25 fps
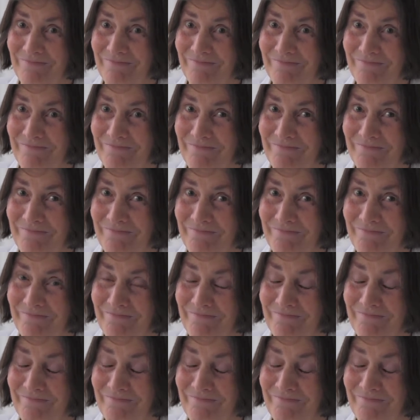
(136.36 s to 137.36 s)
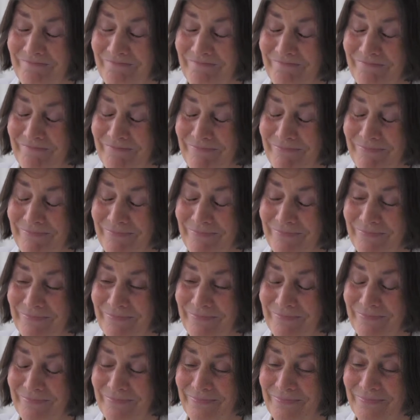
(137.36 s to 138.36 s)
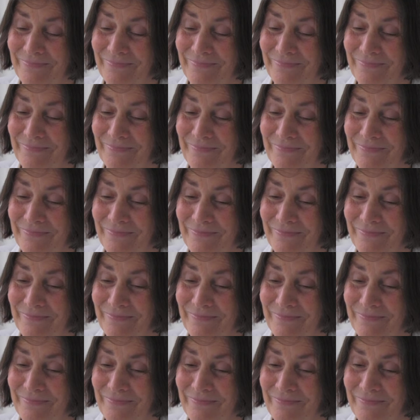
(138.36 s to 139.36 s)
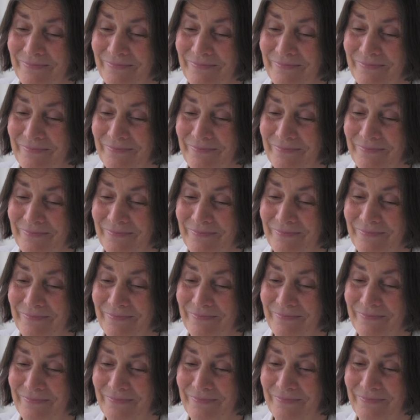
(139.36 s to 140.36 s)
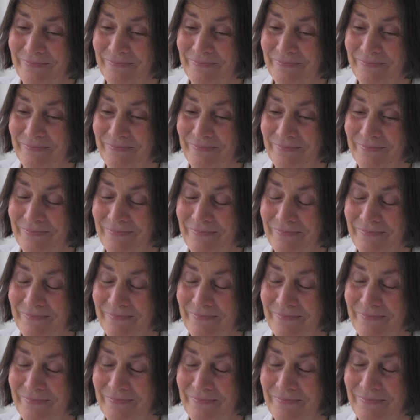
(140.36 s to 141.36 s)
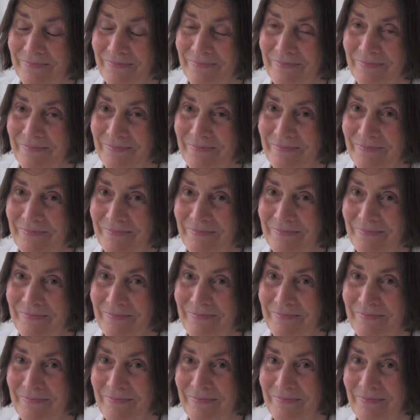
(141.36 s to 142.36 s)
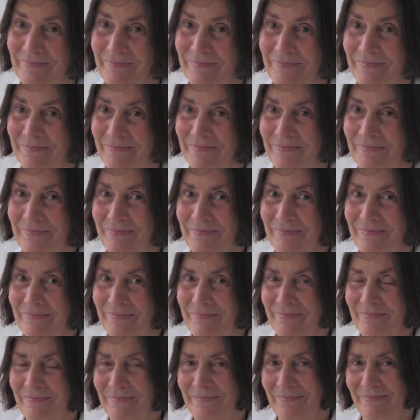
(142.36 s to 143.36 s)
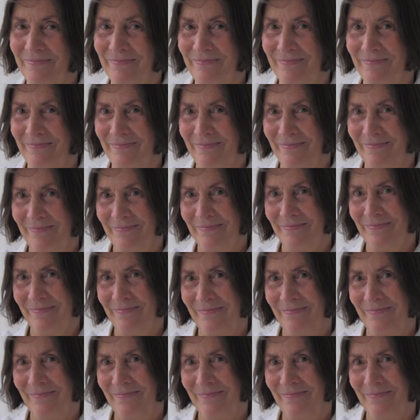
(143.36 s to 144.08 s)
Nobody speaks.